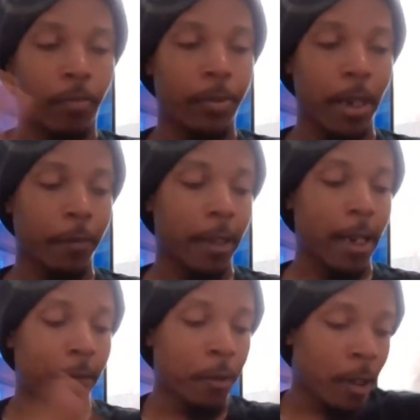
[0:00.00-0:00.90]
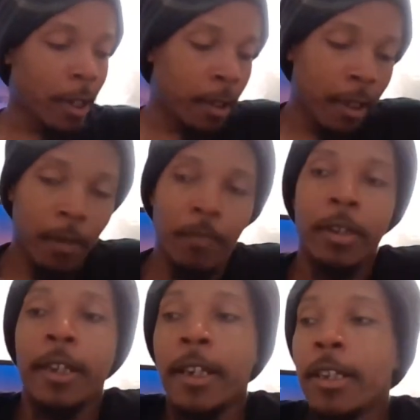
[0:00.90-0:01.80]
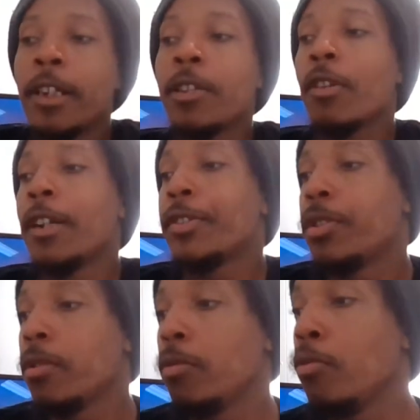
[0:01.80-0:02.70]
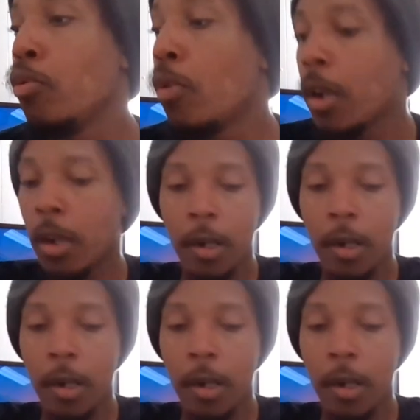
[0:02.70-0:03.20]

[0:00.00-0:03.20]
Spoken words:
or something, I have no idea. But EJ tries to